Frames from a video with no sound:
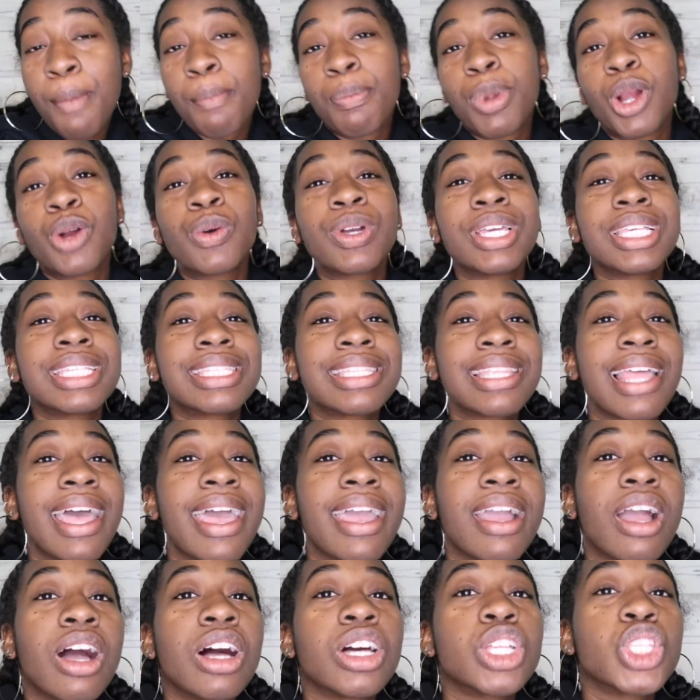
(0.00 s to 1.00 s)
Broke his
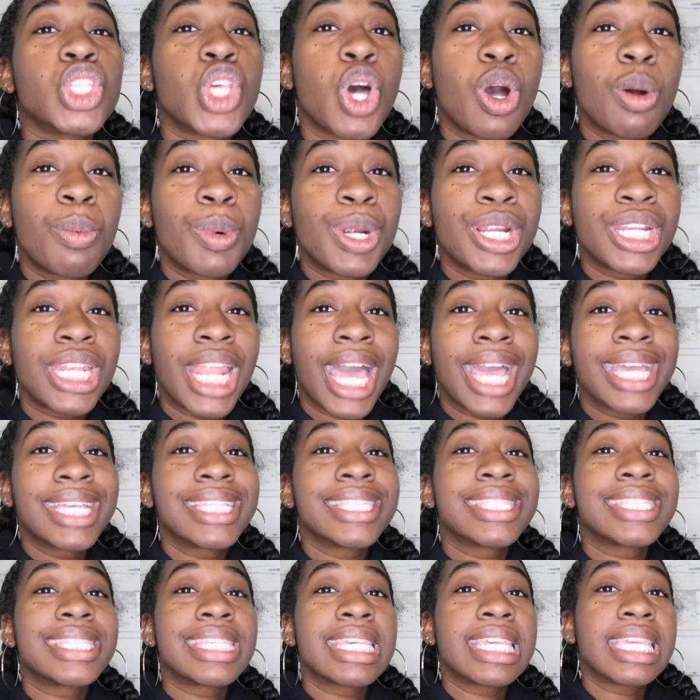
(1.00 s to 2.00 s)
leg October
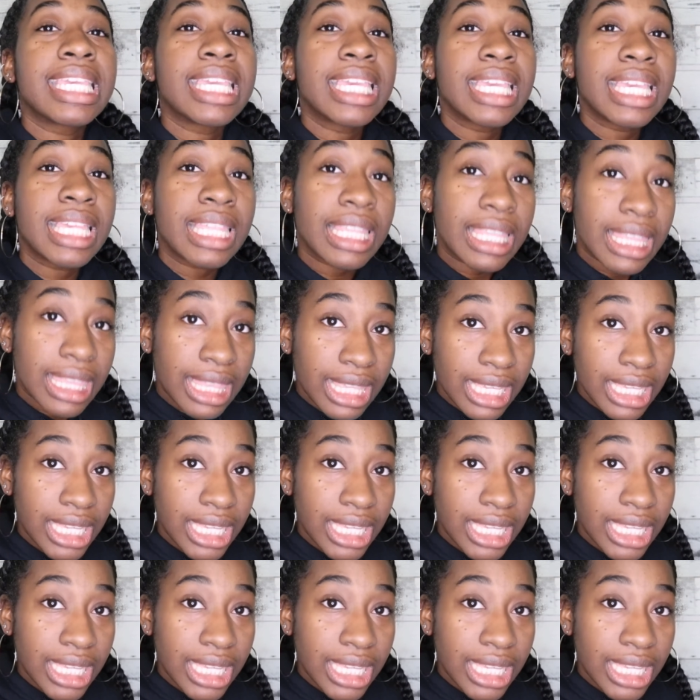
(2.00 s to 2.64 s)
19th.